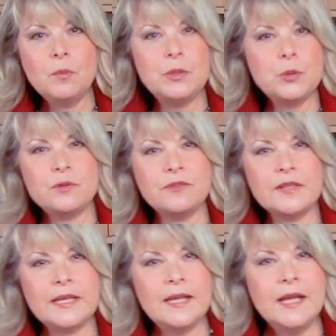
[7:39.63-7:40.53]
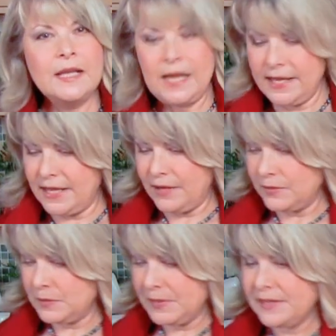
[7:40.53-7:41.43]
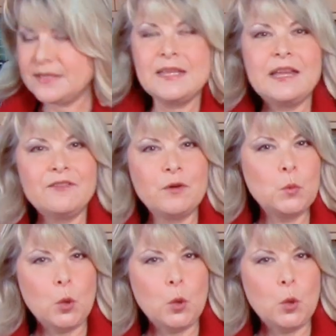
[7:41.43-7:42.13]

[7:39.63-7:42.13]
beautifully, like it was being set for